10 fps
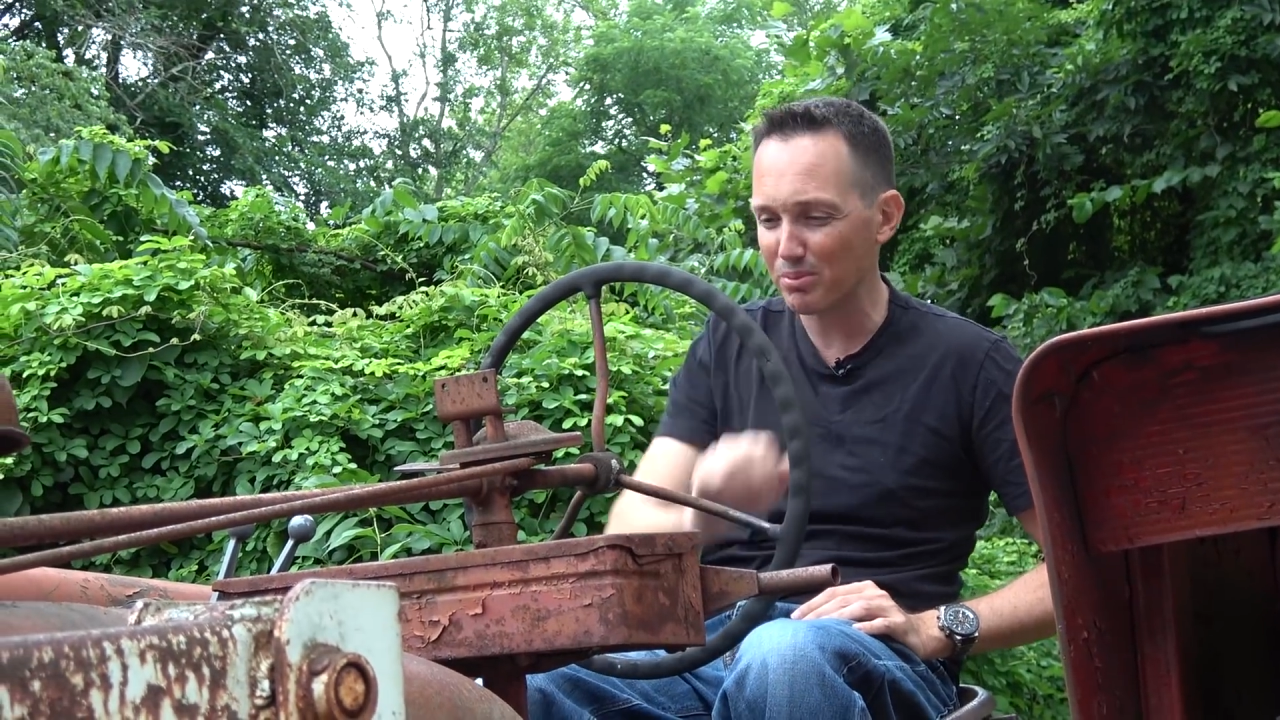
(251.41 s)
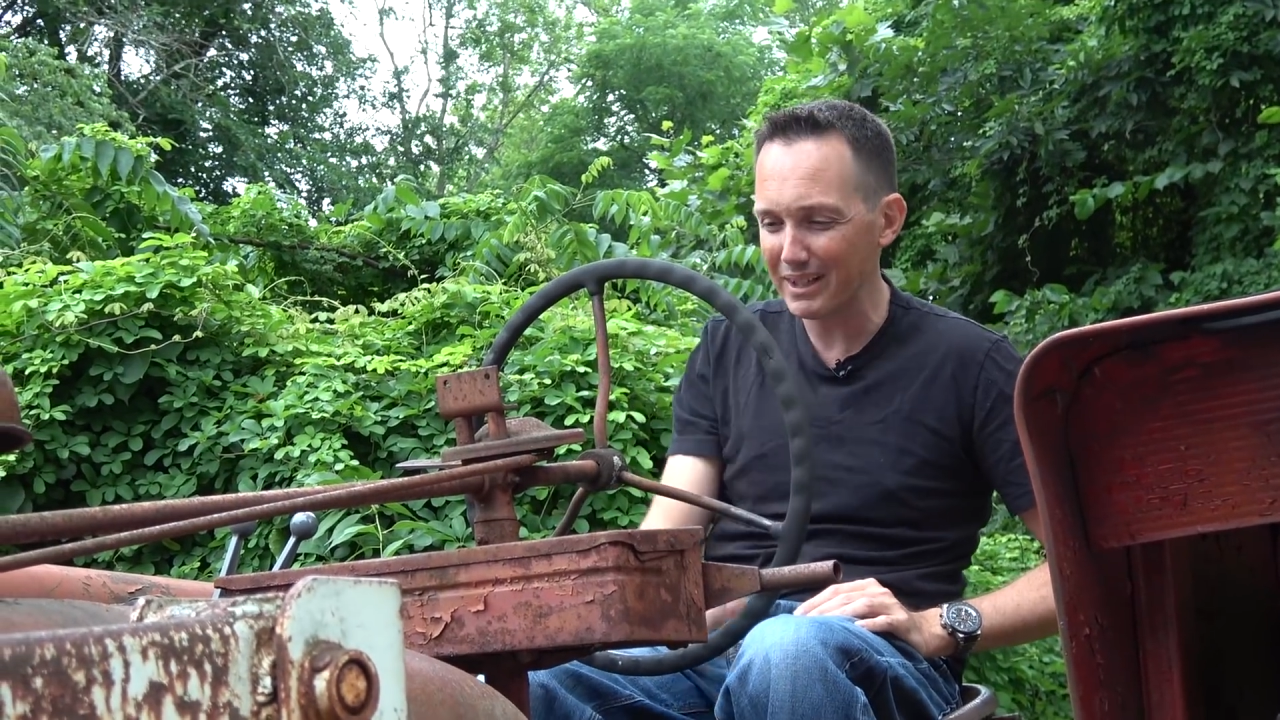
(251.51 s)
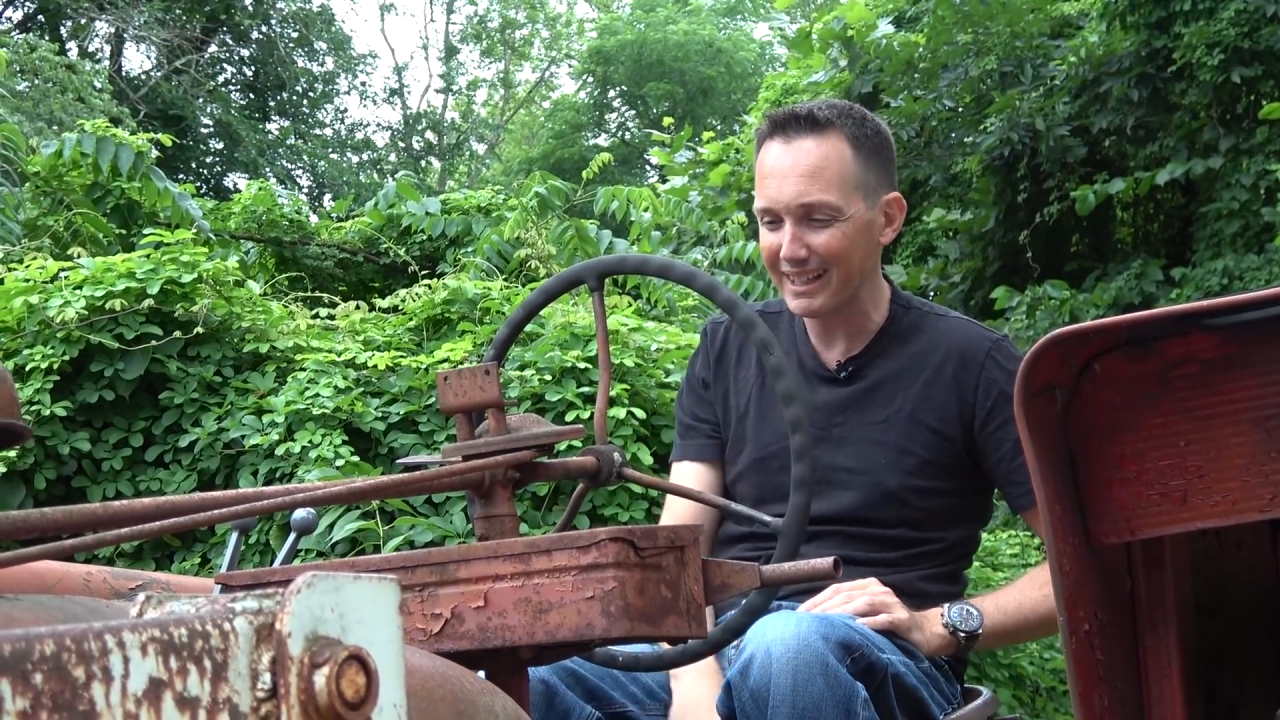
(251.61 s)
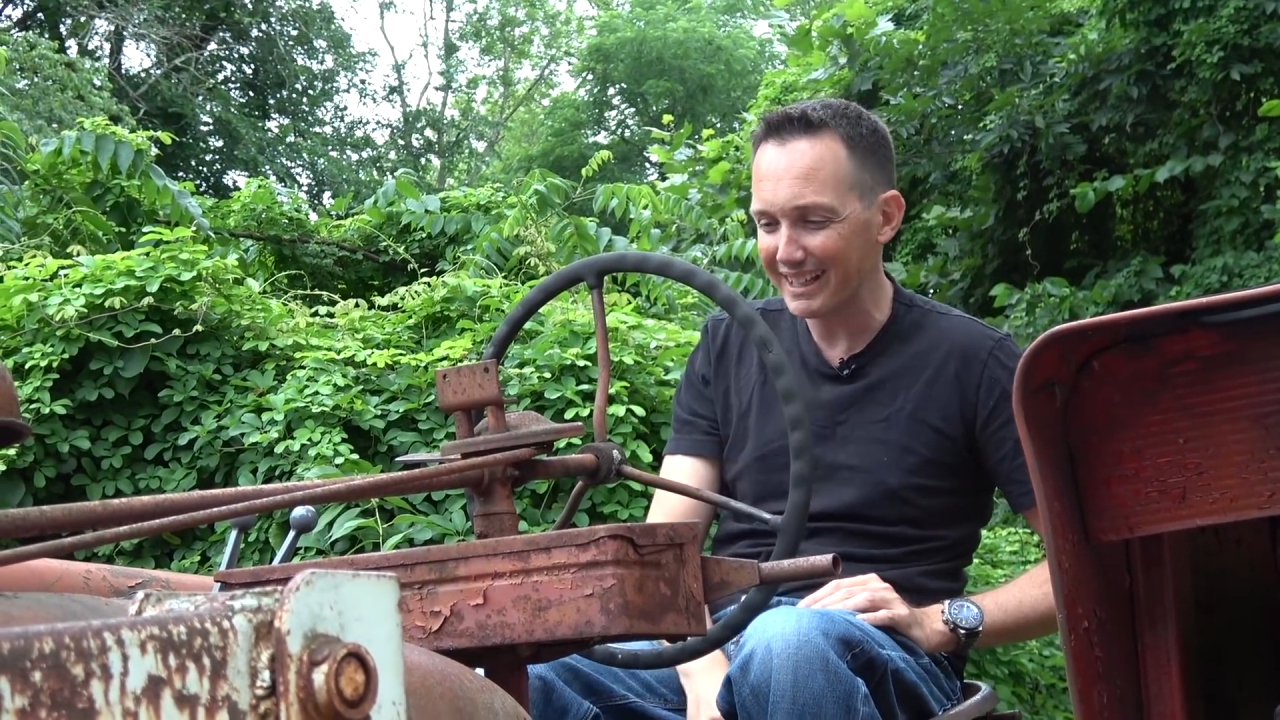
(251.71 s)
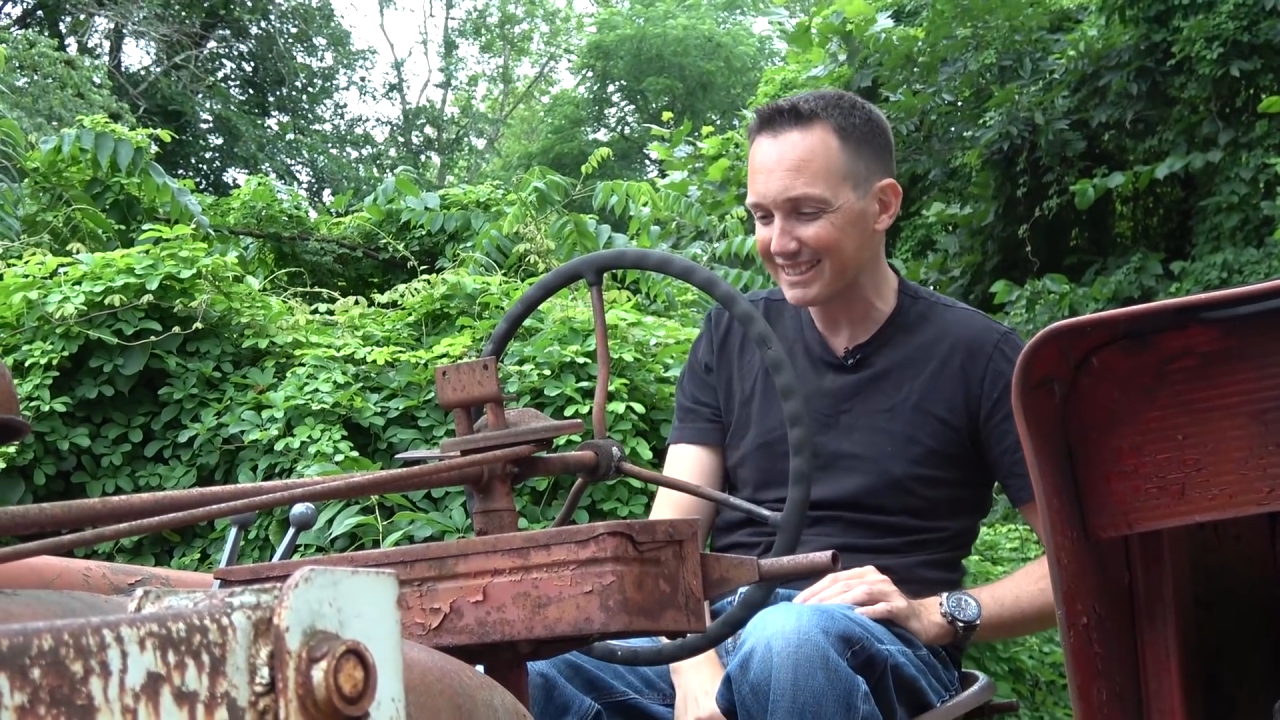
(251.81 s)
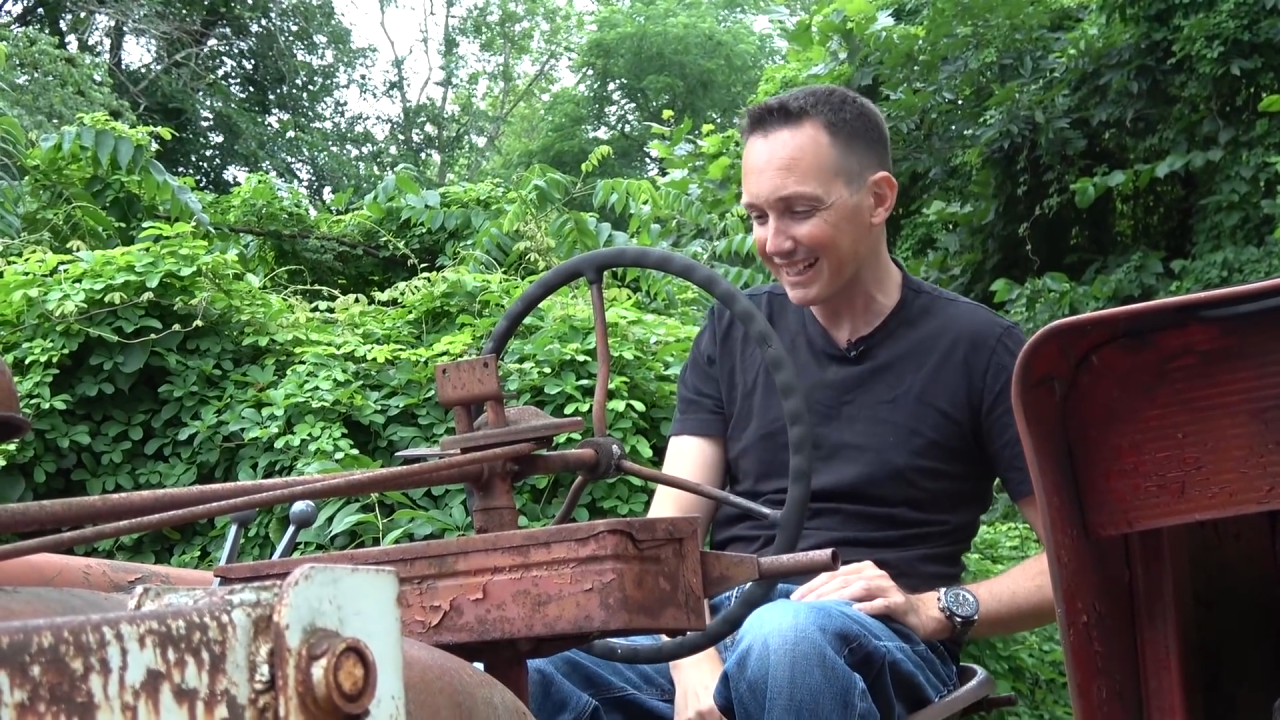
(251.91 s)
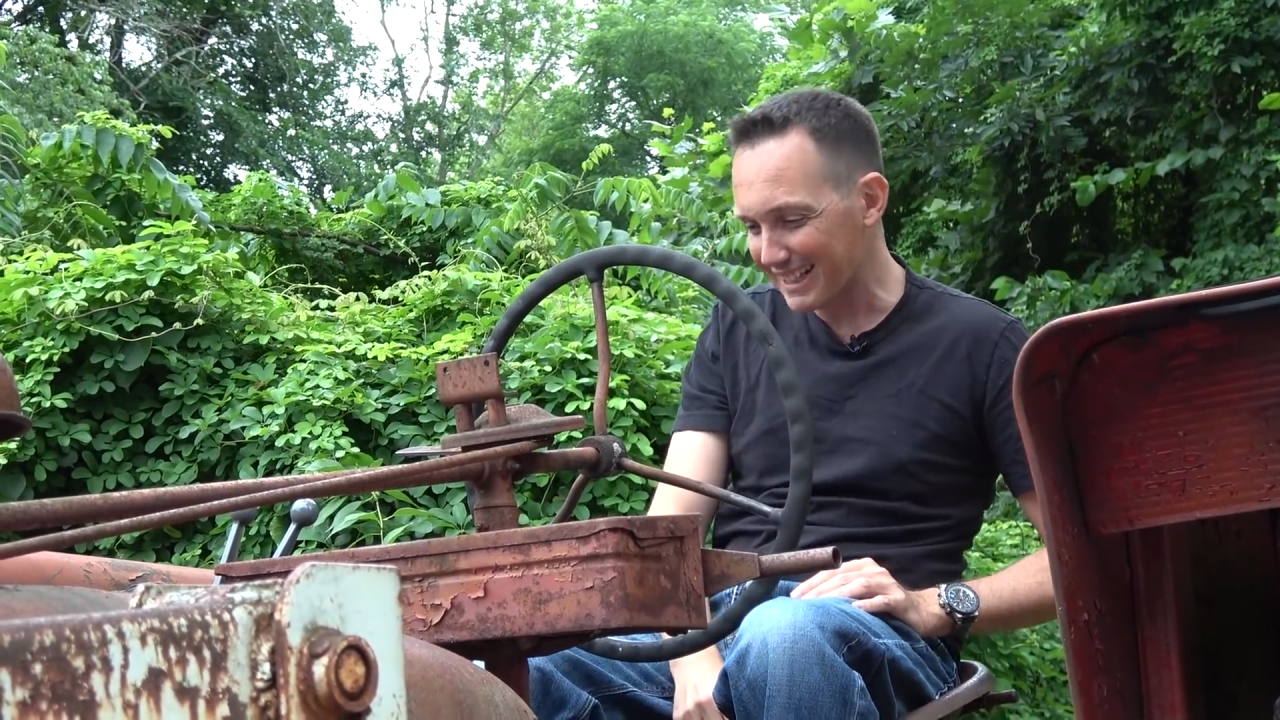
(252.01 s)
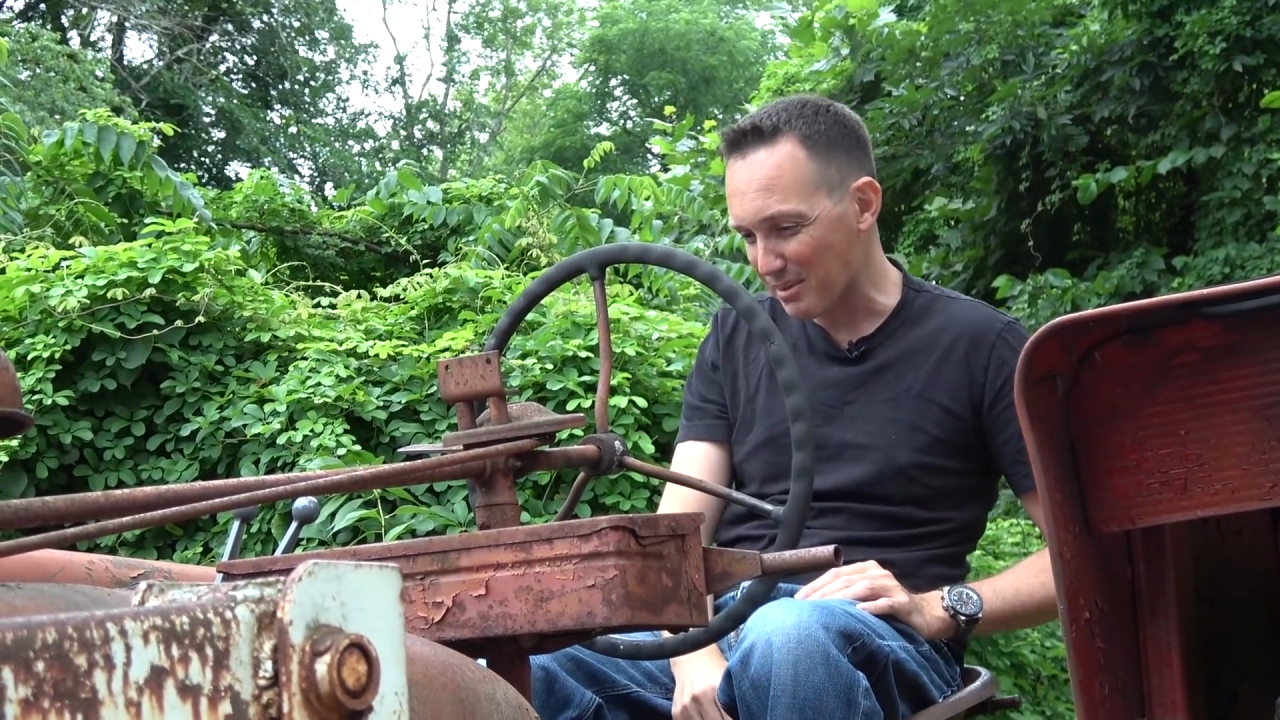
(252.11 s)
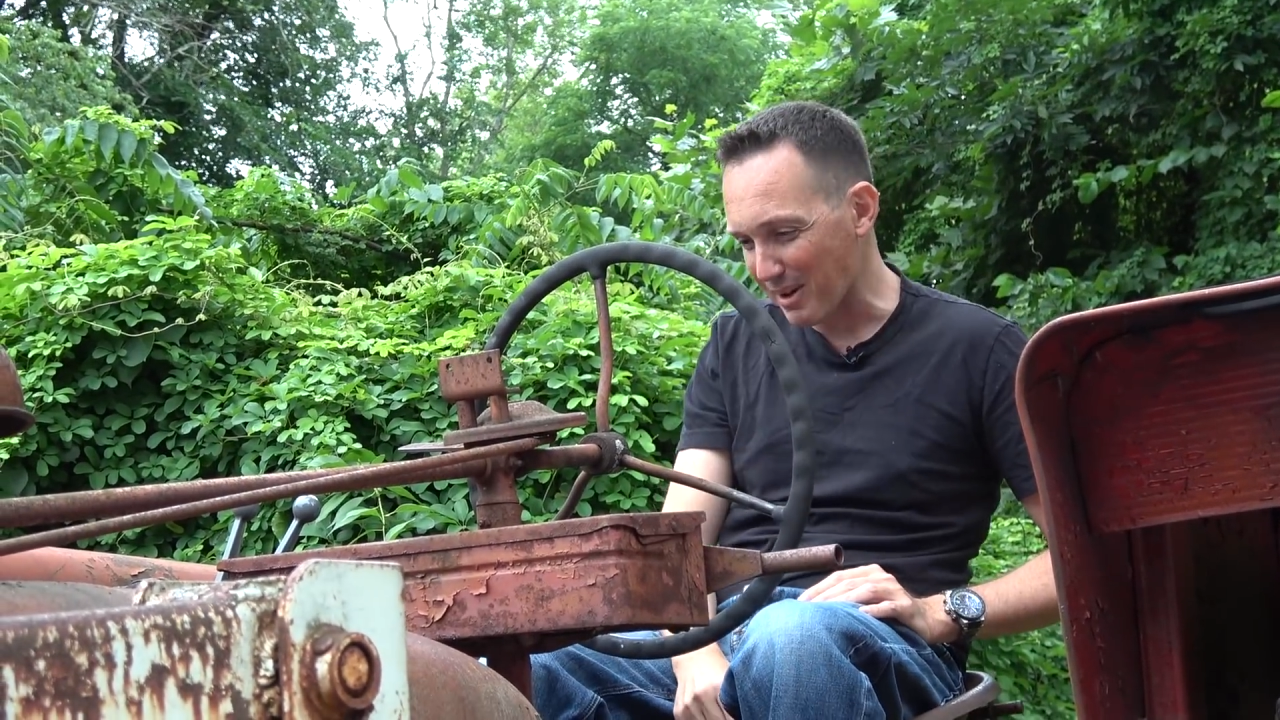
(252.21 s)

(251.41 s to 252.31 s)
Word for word: really excited